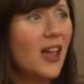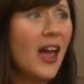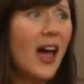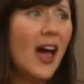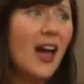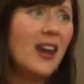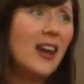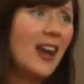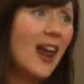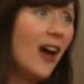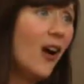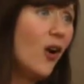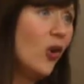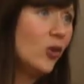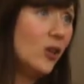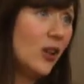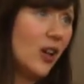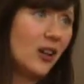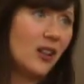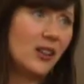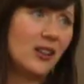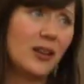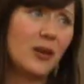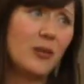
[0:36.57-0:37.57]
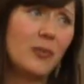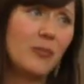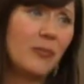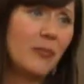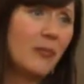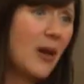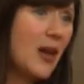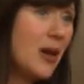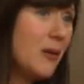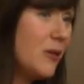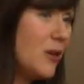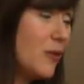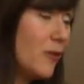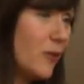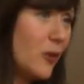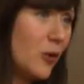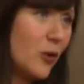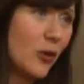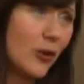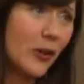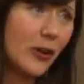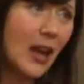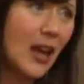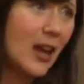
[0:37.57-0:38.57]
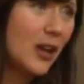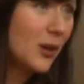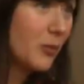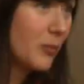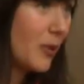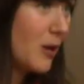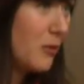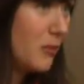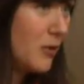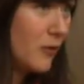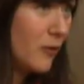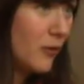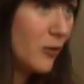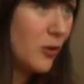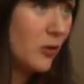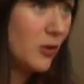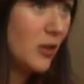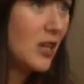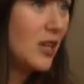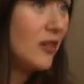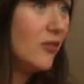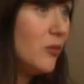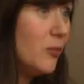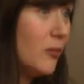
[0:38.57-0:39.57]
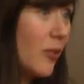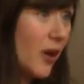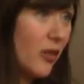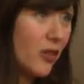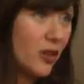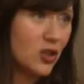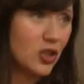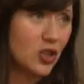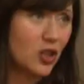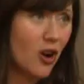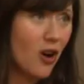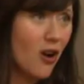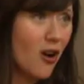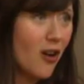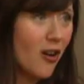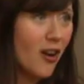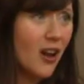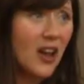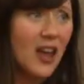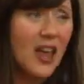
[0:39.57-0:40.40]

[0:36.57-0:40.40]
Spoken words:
And now, luckily, baby food, organic baby food, even by the jar,